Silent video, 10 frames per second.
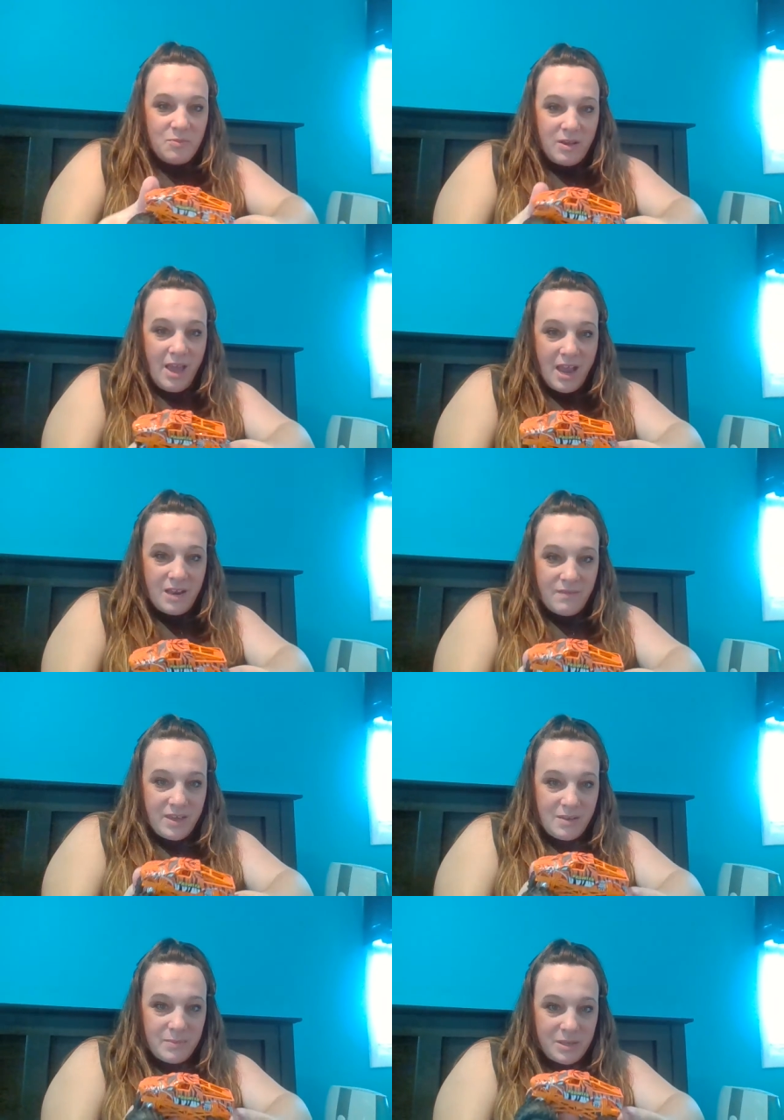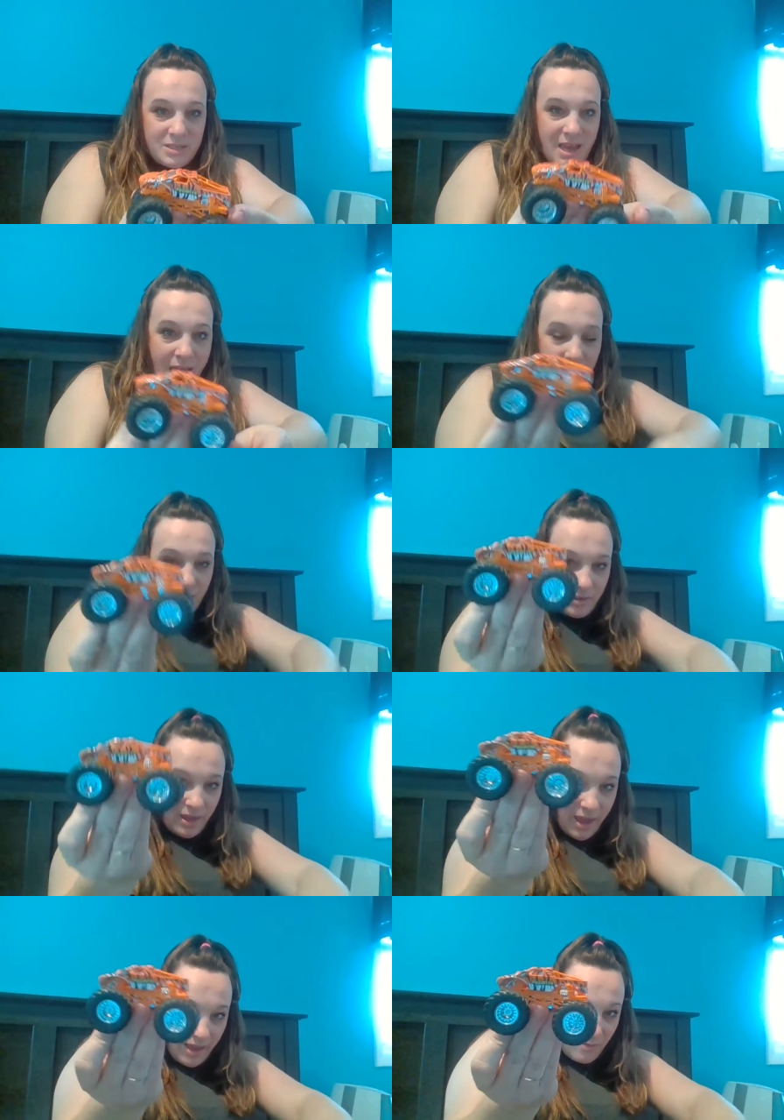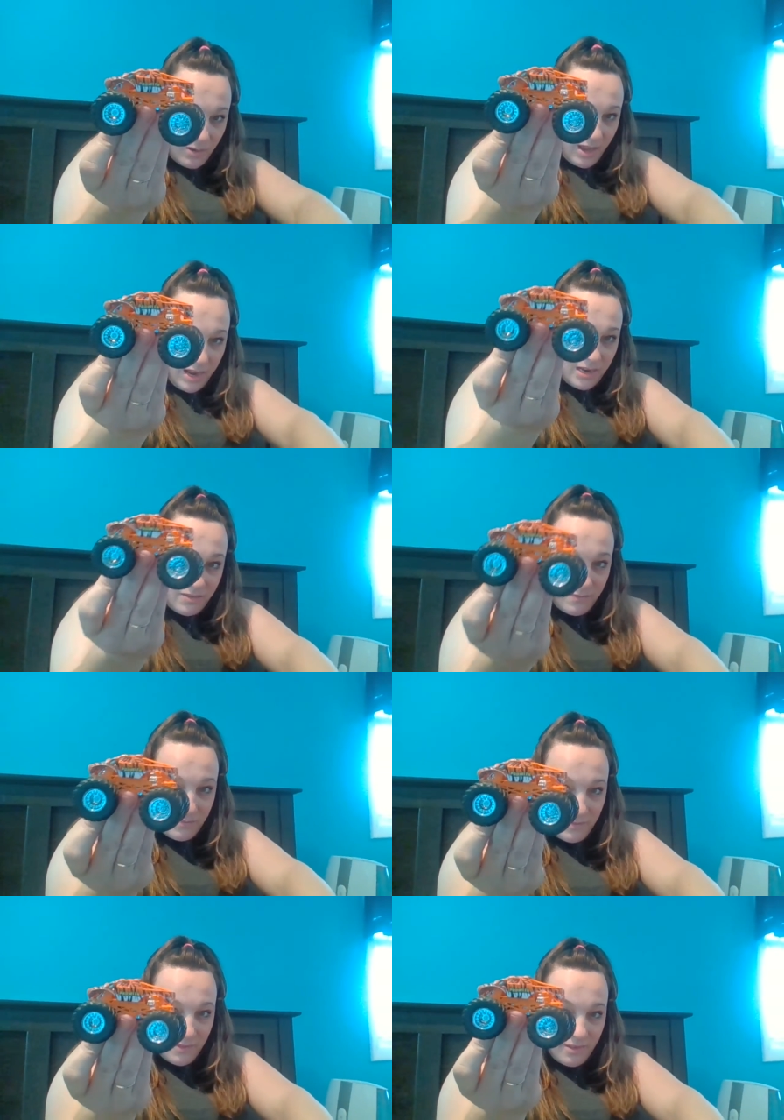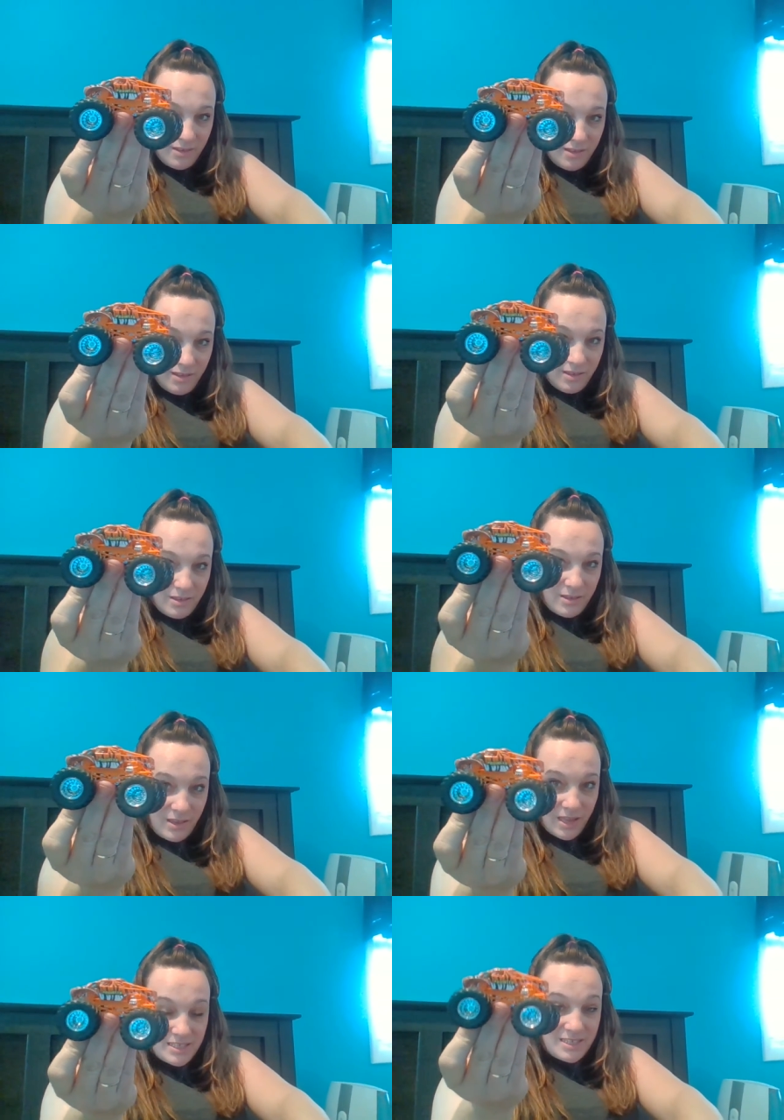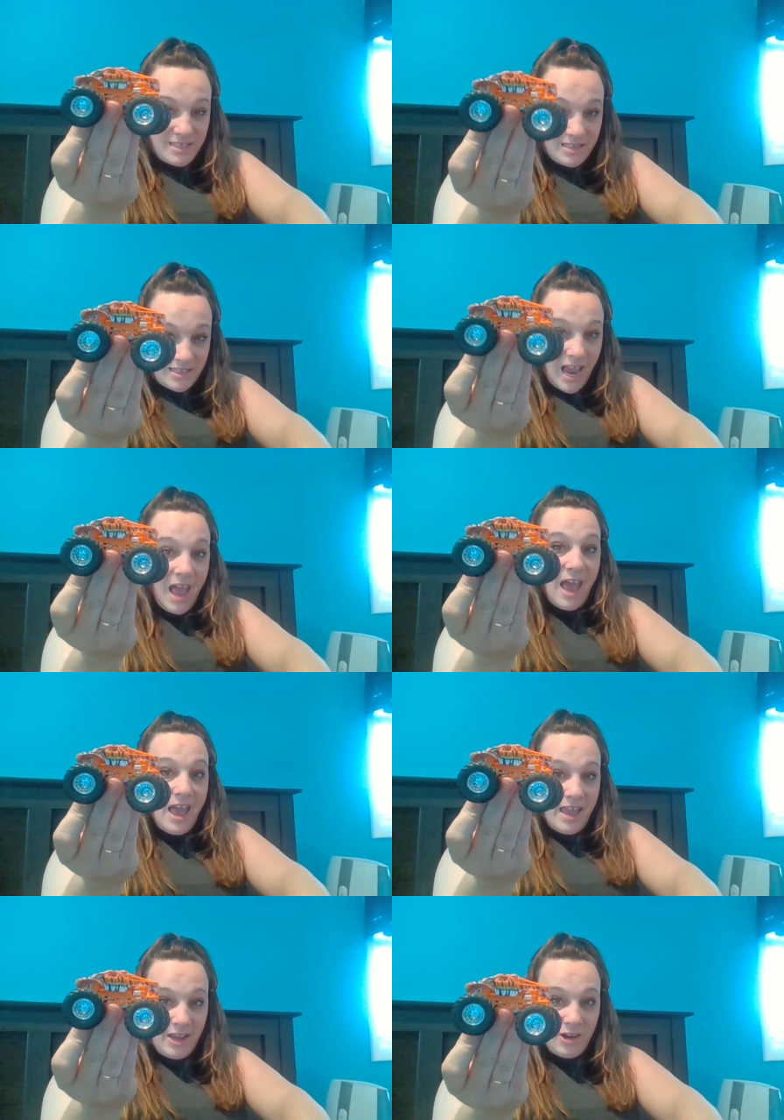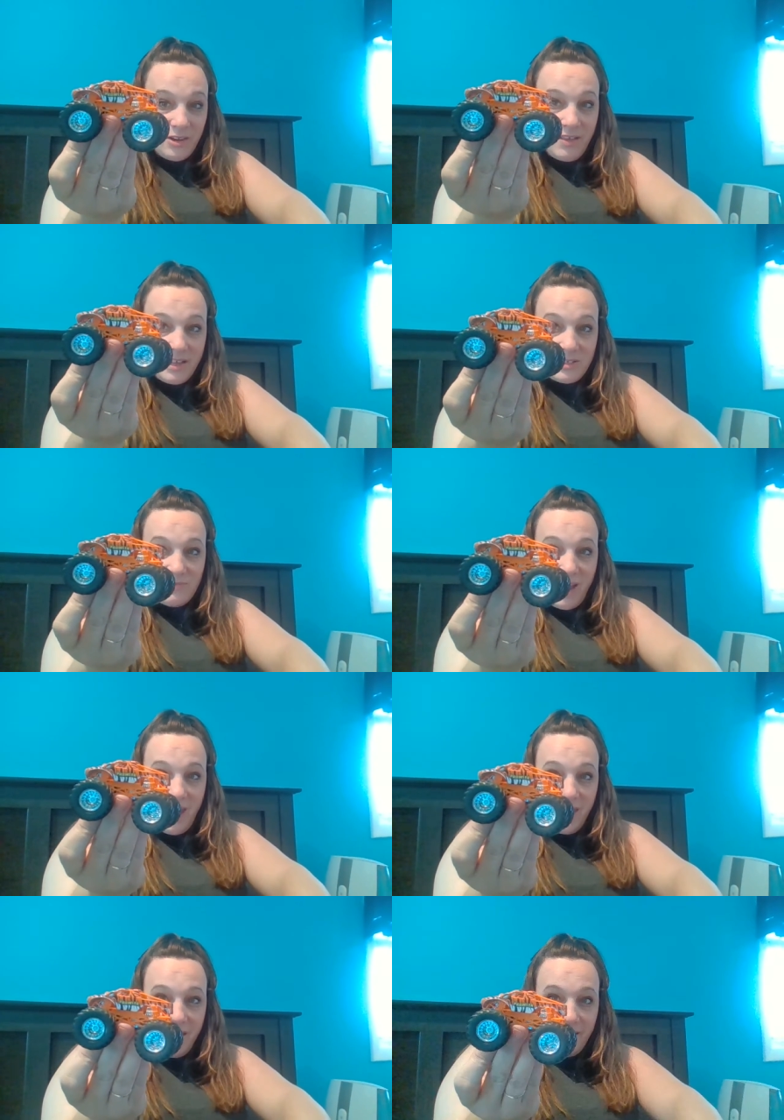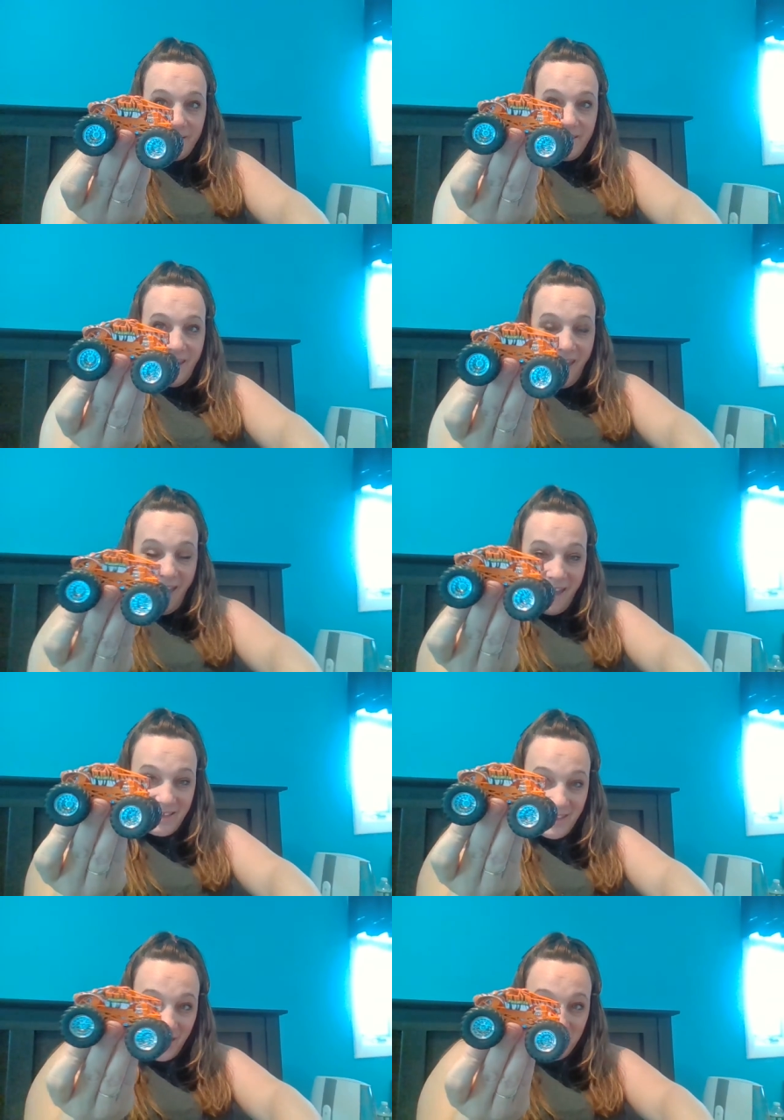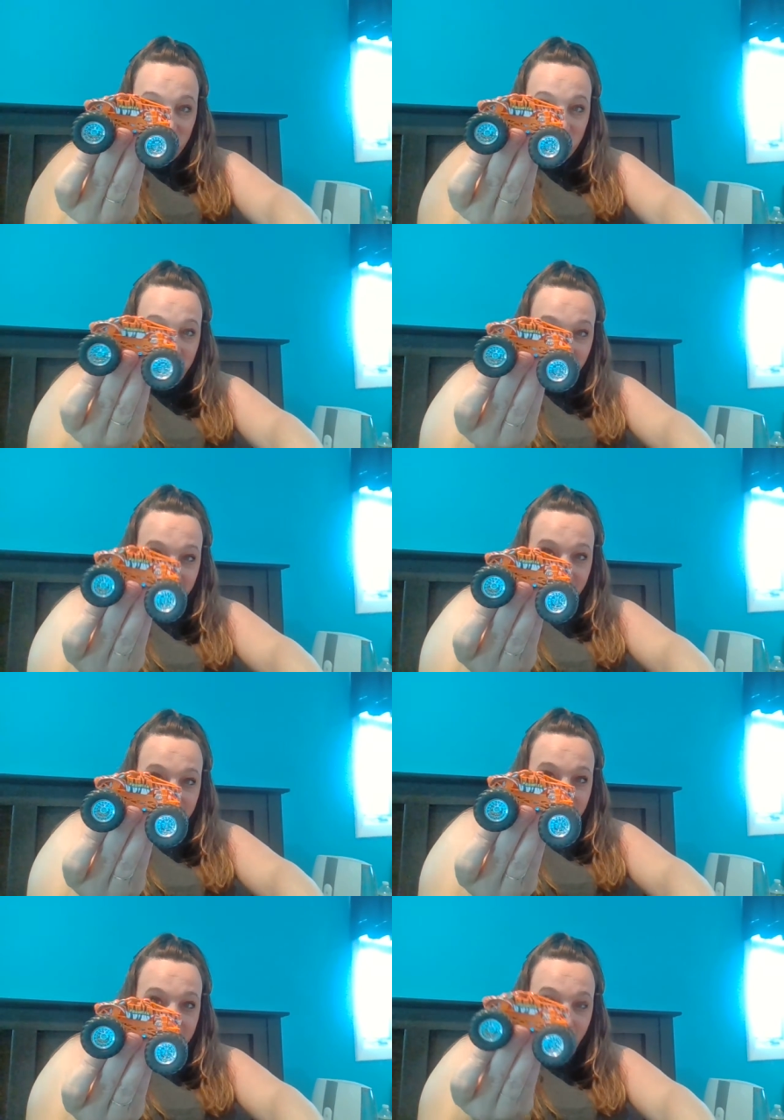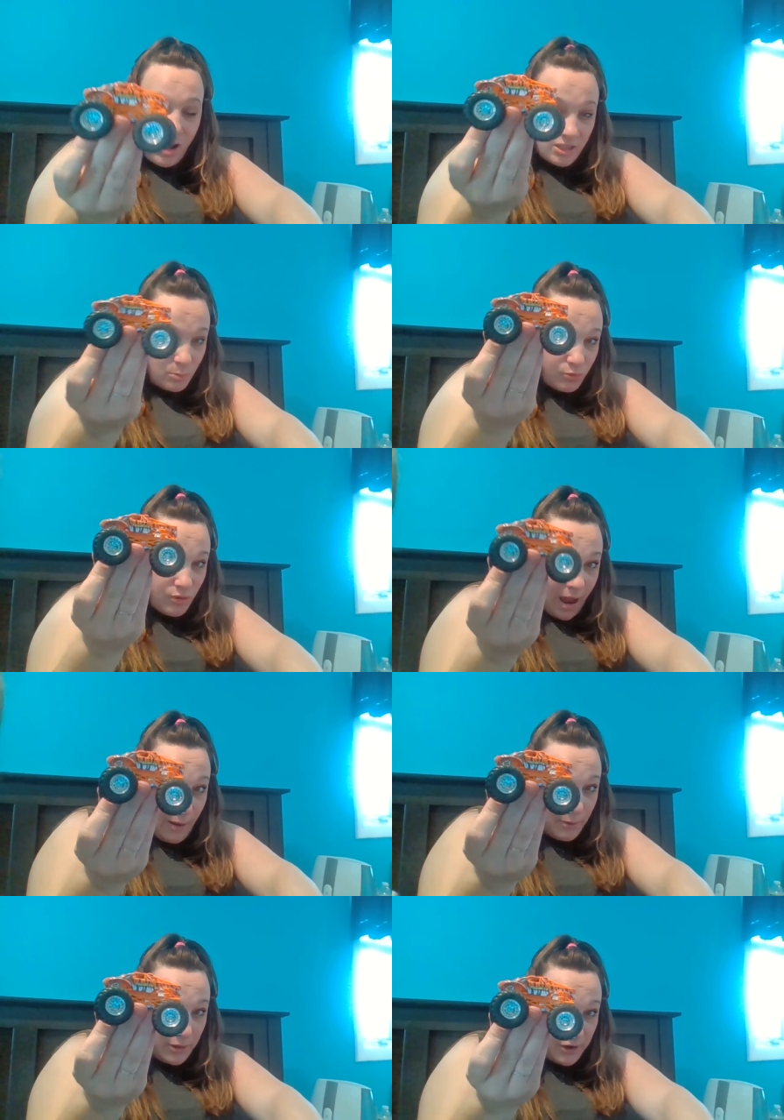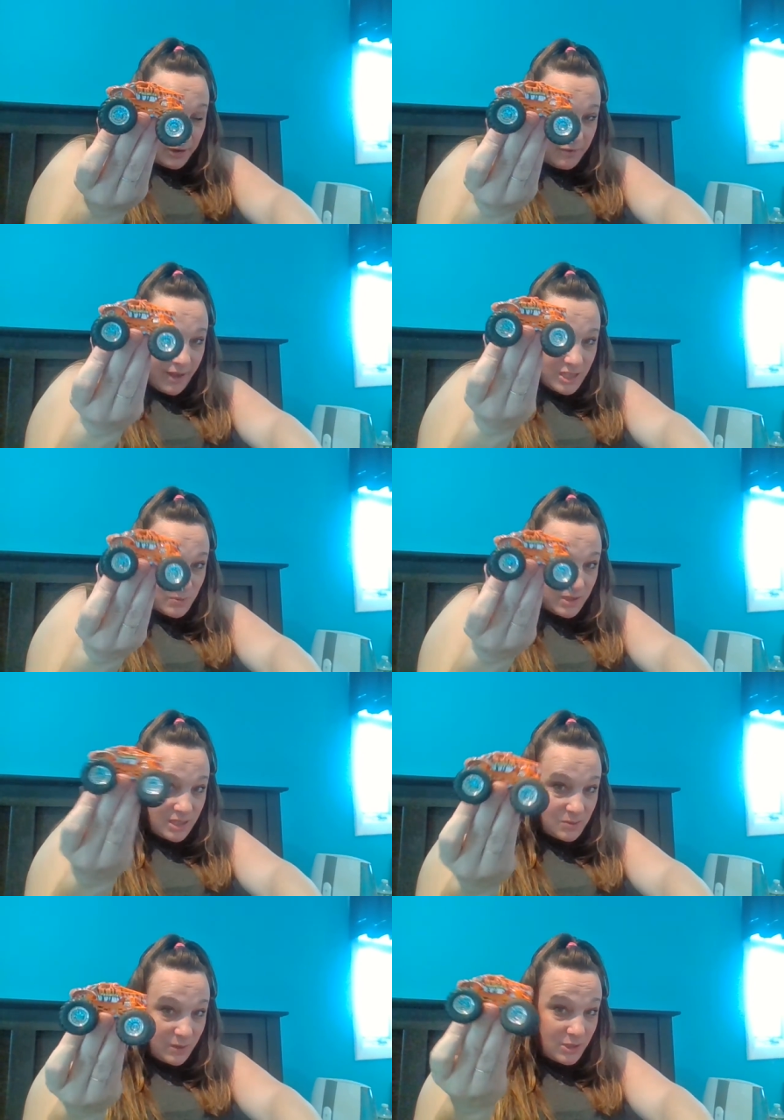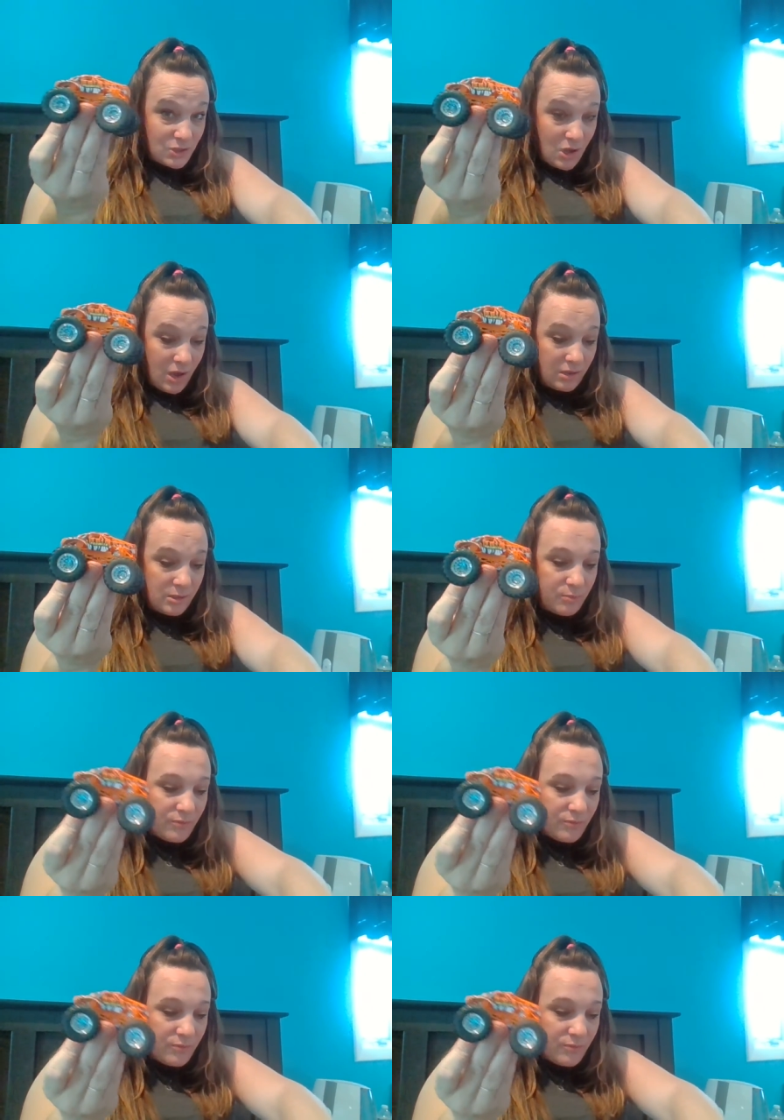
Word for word: What kind of animal does that look like? What kind of a tiger? That's right. Yeah, isn't that cool? called a prowler. That's what this one is called, the